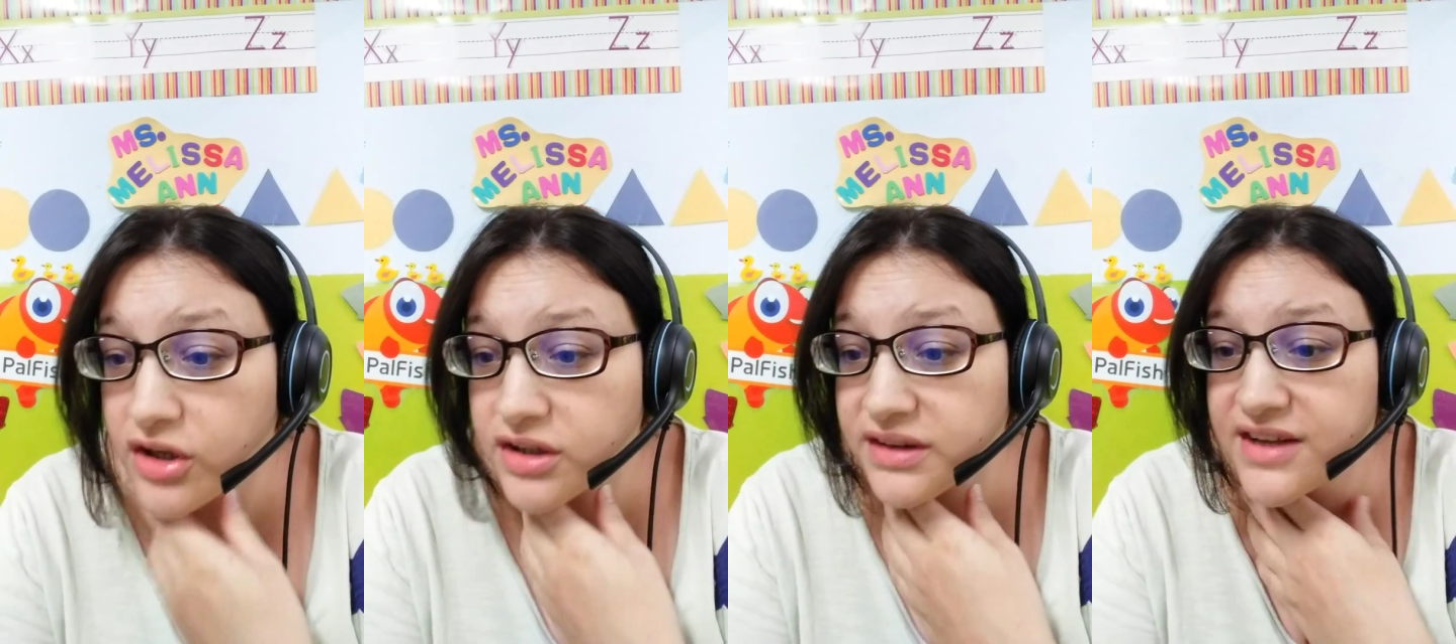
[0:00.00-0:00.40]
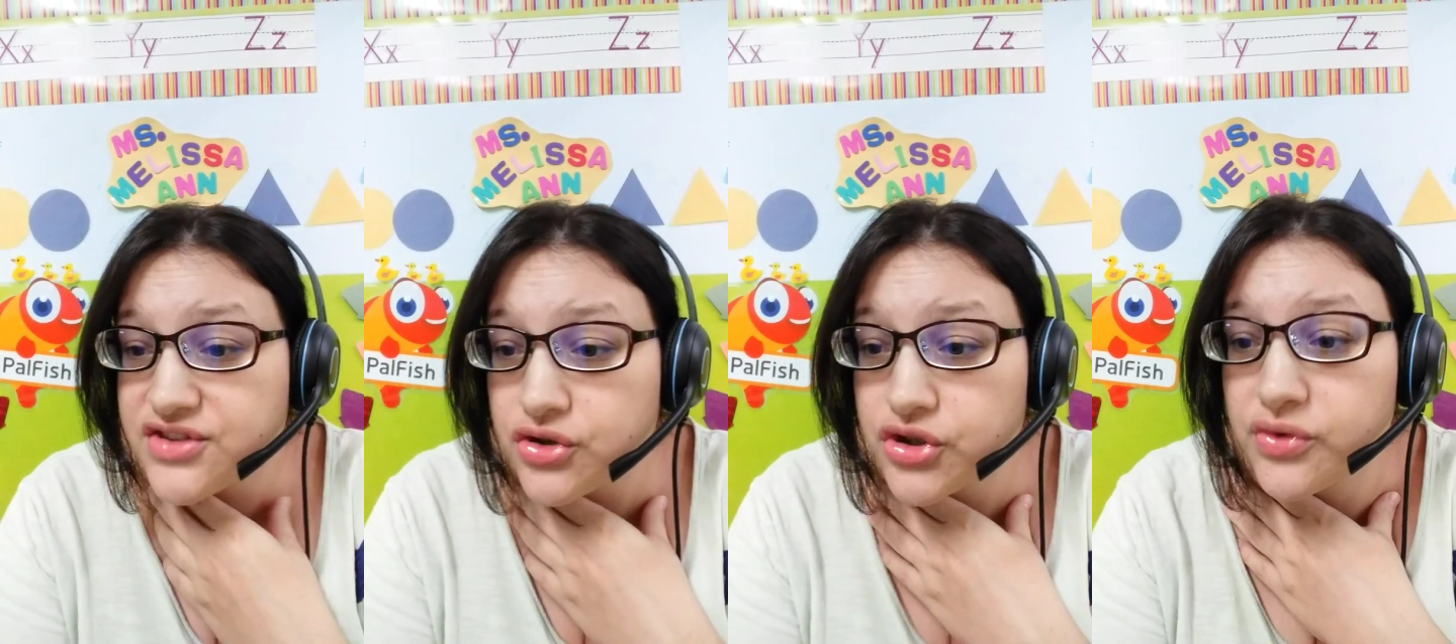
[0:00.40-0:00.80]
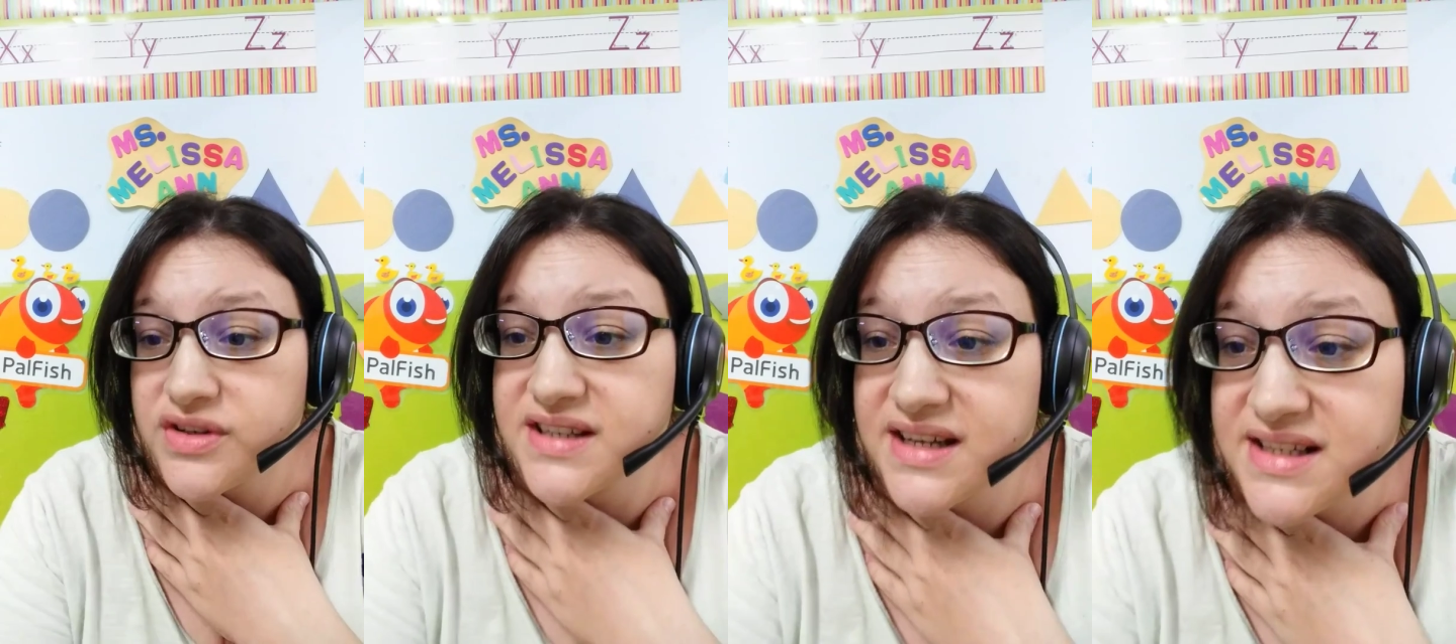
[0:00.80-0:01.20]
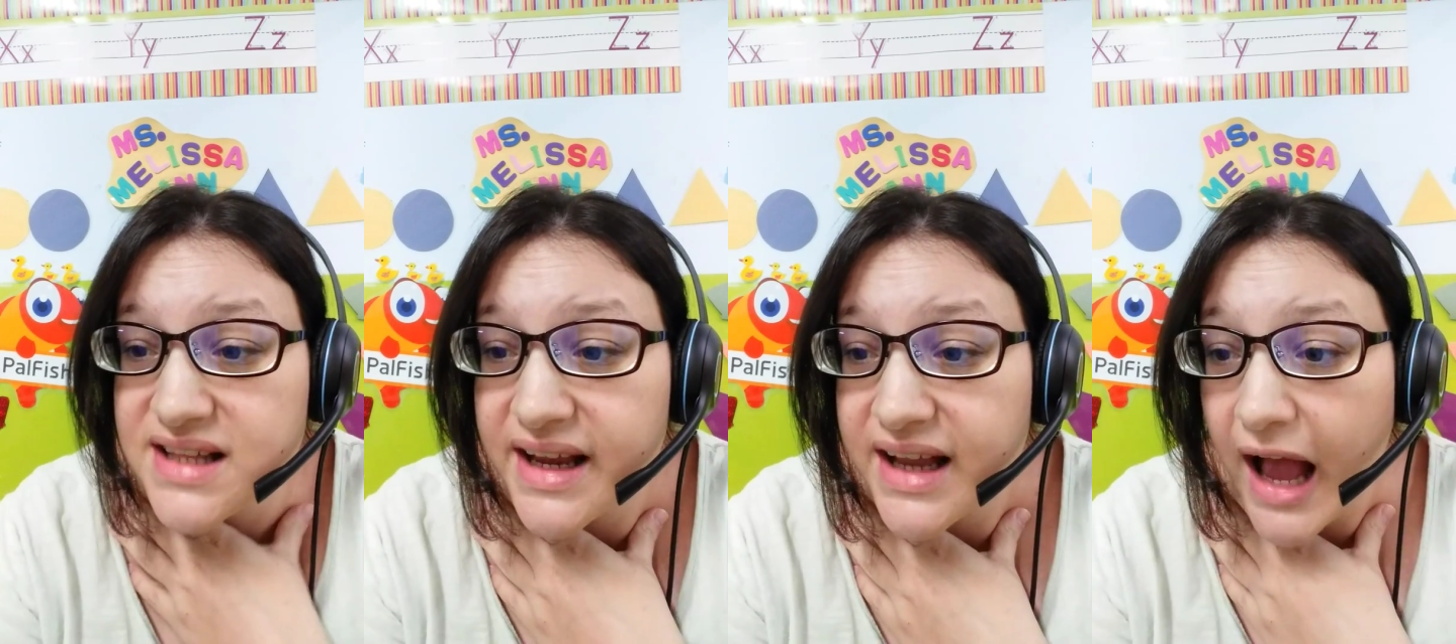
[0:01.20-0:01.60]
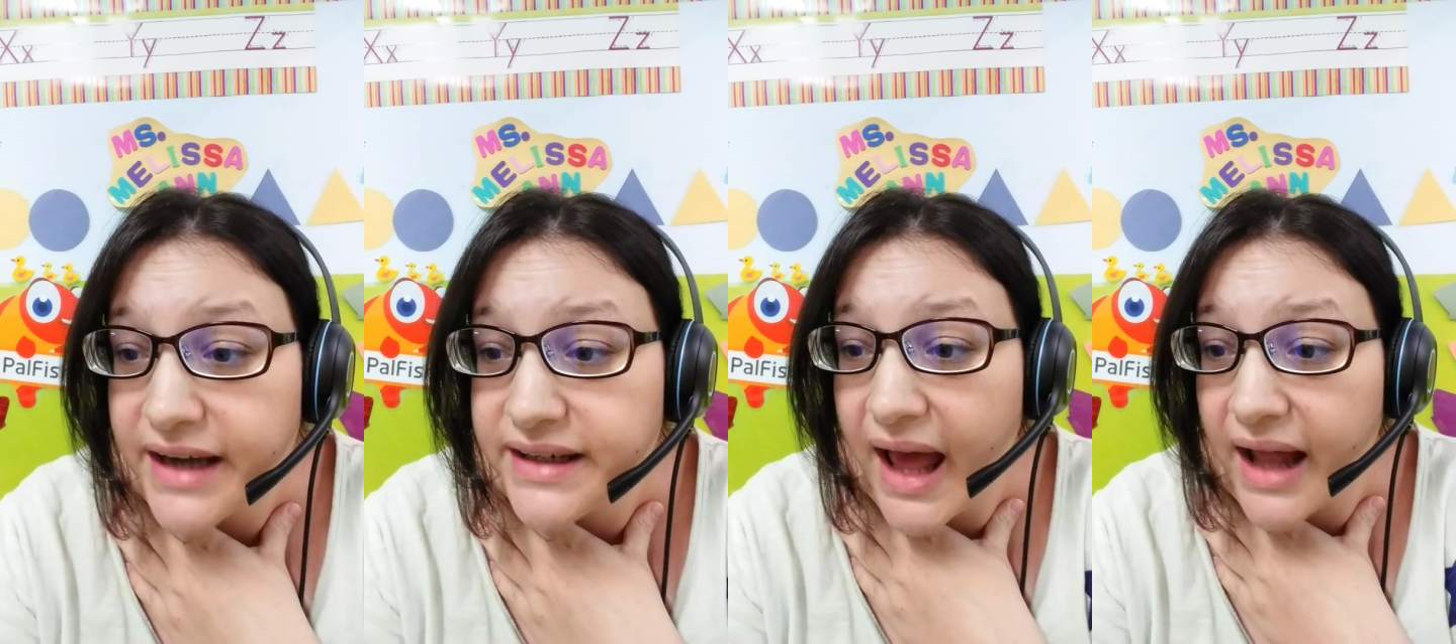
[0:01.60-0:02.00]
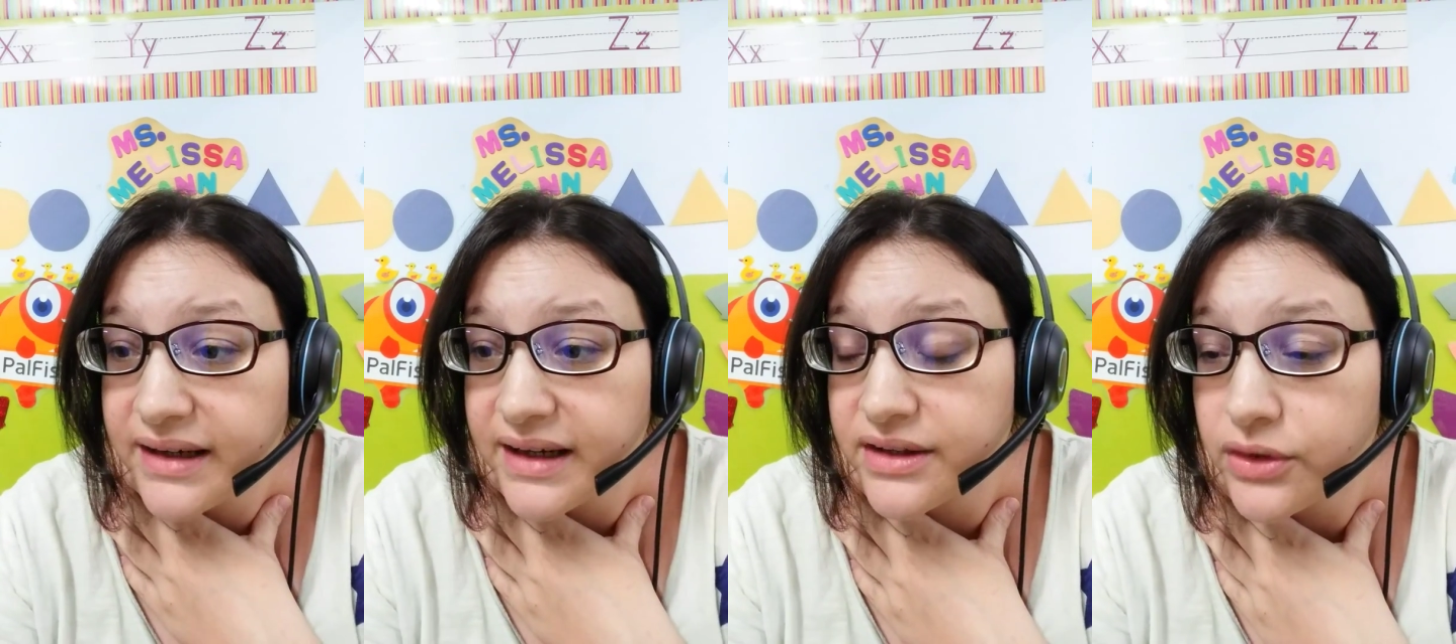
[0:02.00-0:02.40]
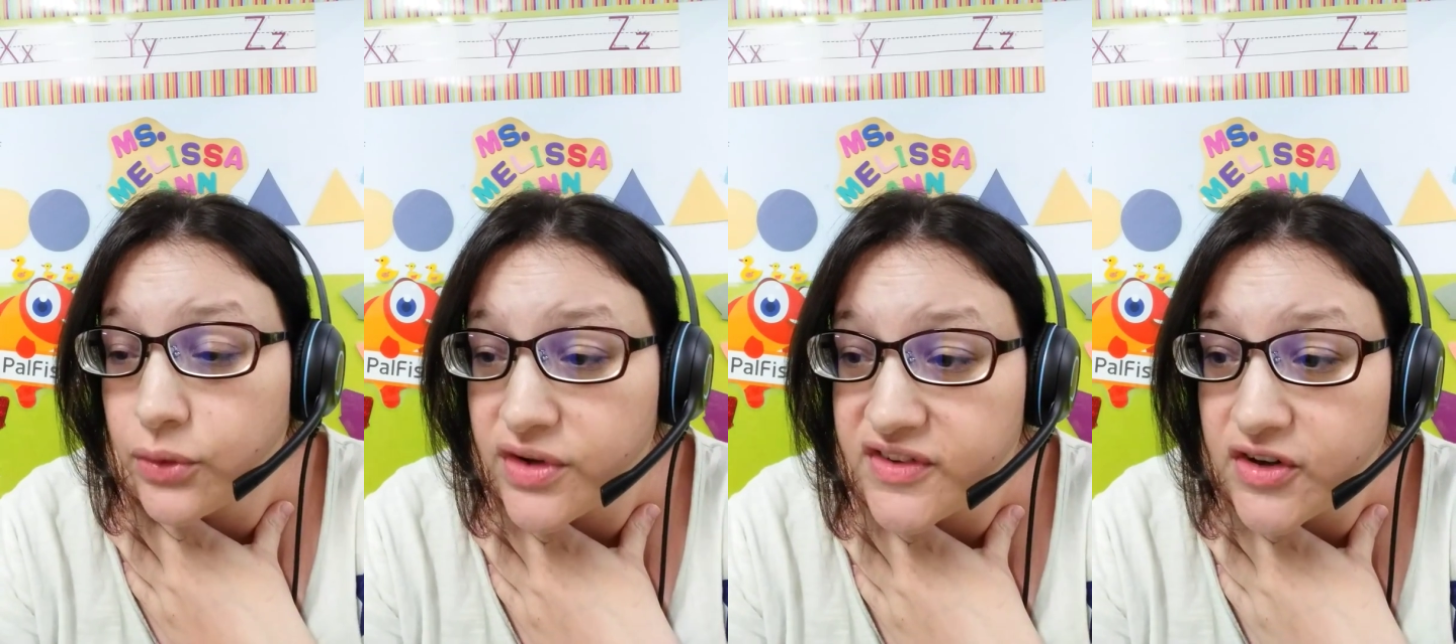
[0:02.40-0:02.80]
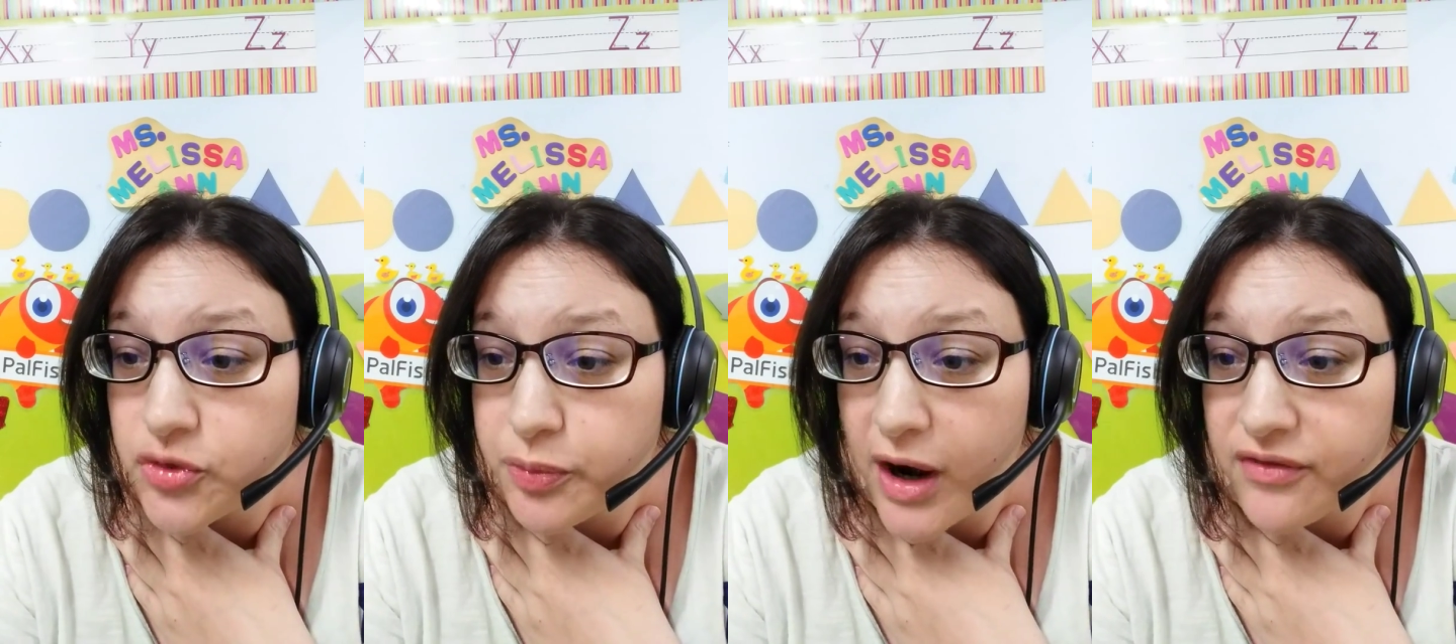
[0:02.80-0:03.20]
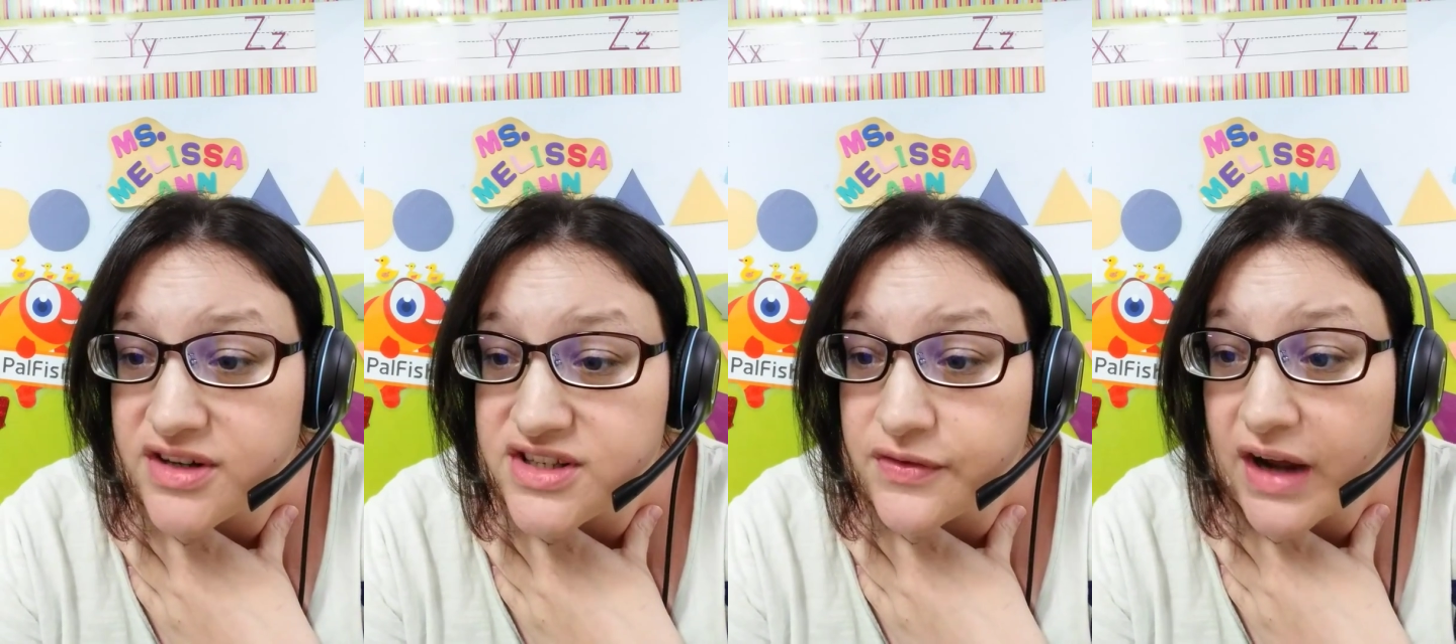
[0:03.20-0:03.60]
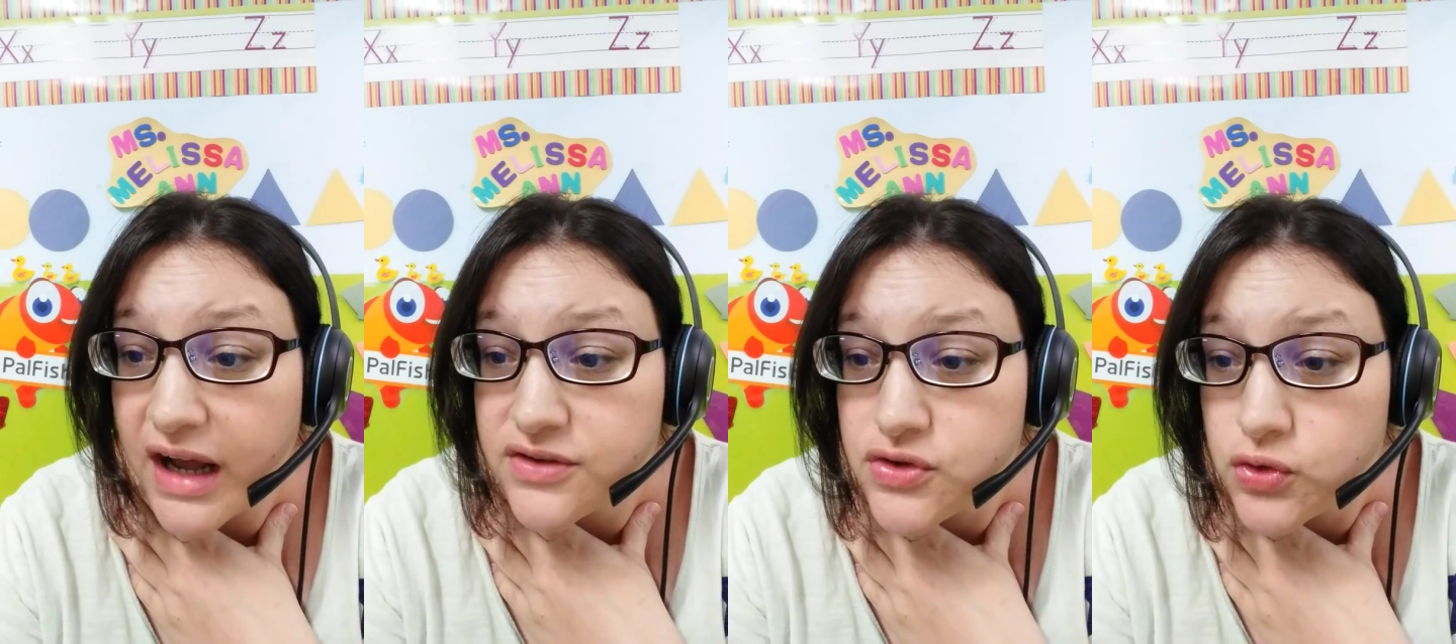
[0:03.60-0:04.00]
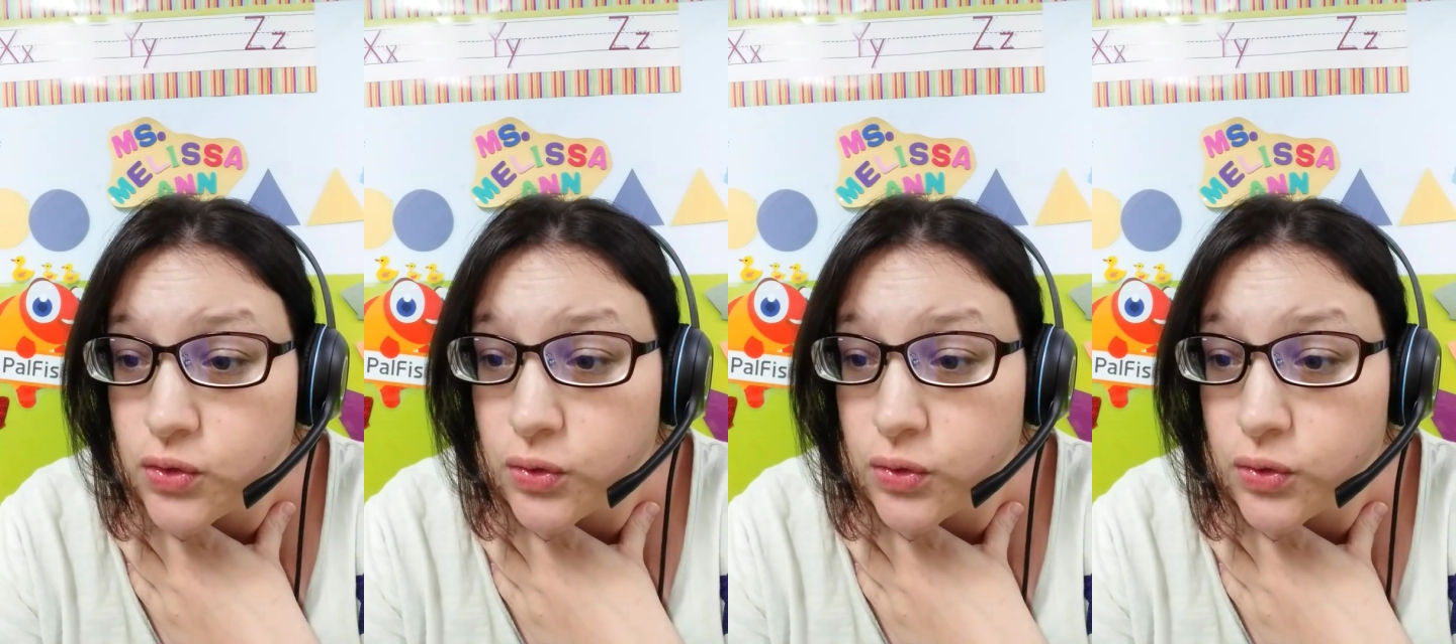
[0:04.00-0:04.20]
lesser-known cities like Gannan in the north-central province of Gansu,